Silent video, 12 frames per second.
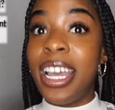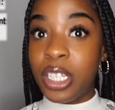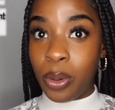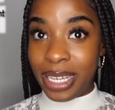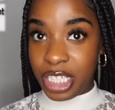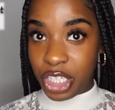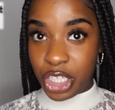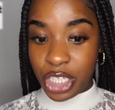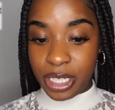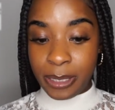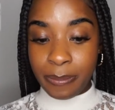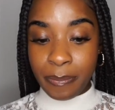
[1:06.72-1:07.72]

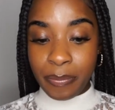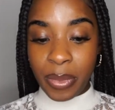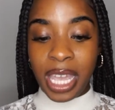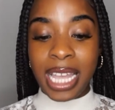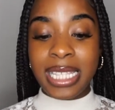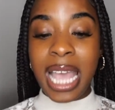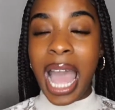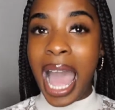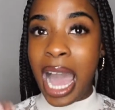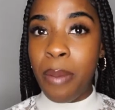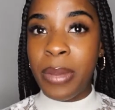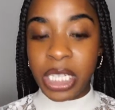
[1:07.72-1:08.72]
question is
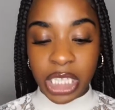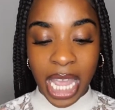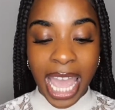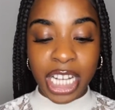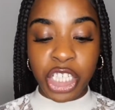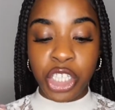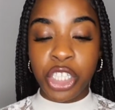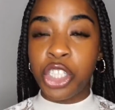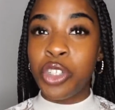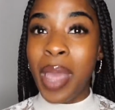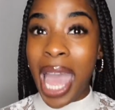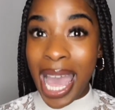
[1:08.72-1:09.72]
how much hair should
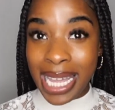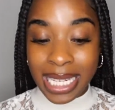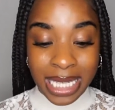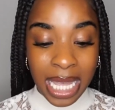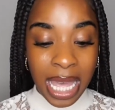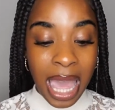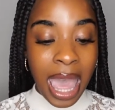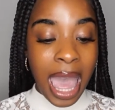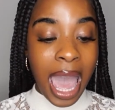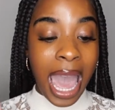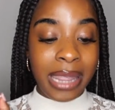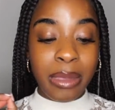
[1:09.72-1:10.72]
you add
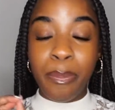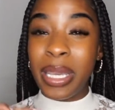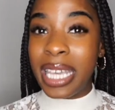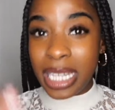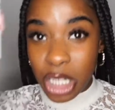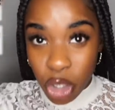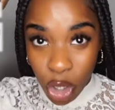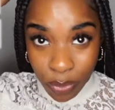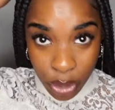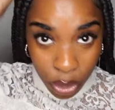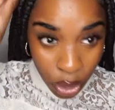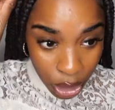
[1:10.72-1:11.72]
at the beginning of
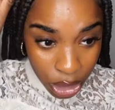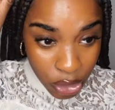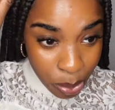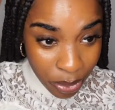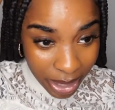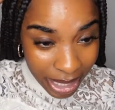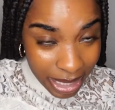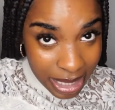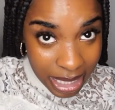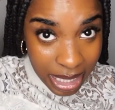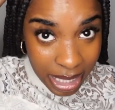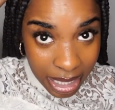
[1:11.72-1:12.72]
a knotless
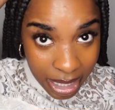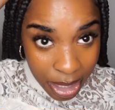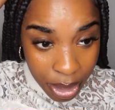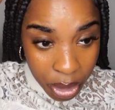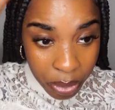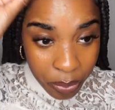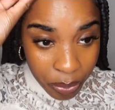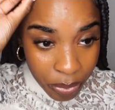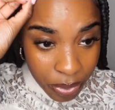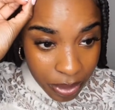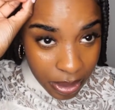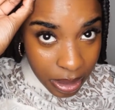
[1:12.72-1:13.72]
braid?
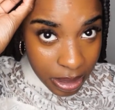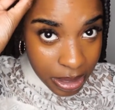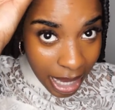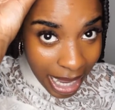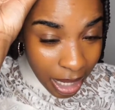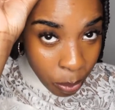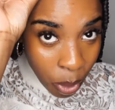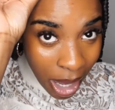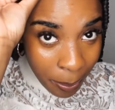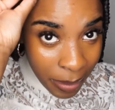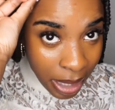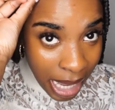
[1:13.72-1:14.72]
So how
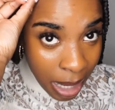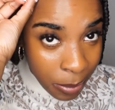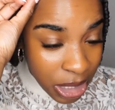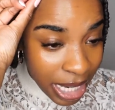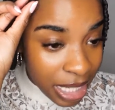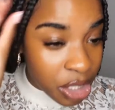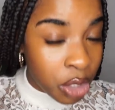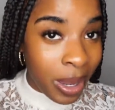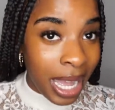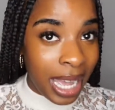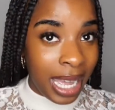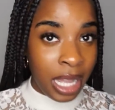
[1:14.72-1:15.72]
much hair do
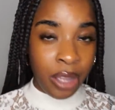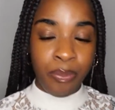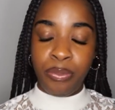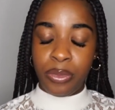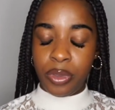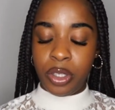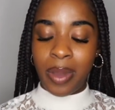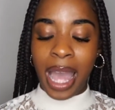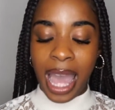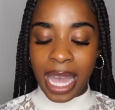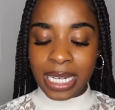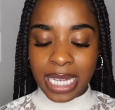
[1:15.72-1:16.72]
I
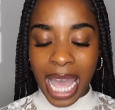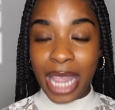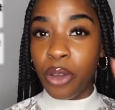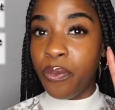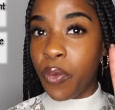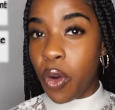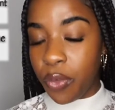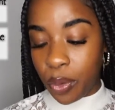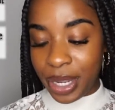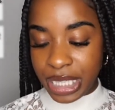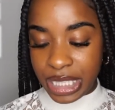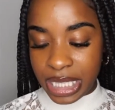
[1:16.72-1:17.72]
add? And the fourth
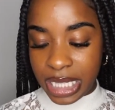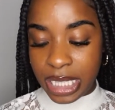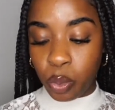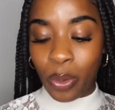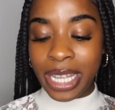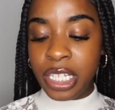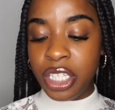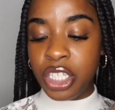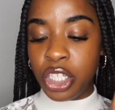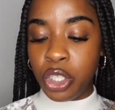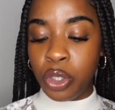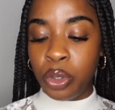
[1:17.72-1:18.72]
question is when
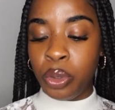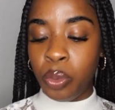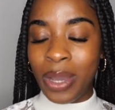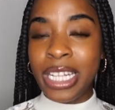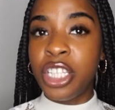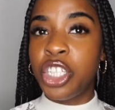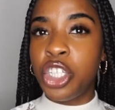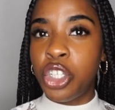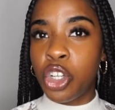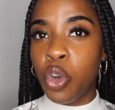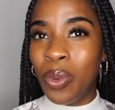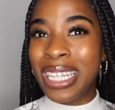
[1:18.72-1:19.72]
do you
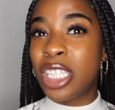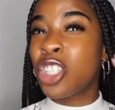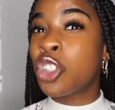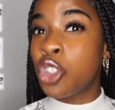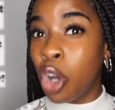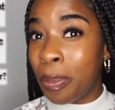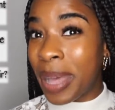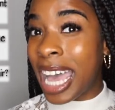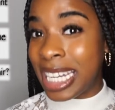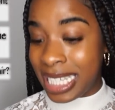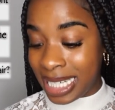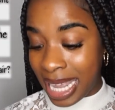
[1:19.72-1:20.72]
know when to stop
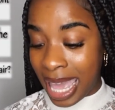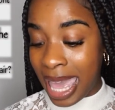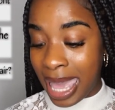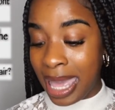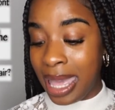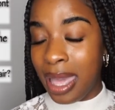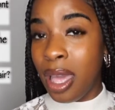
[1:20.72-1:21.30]
adding hair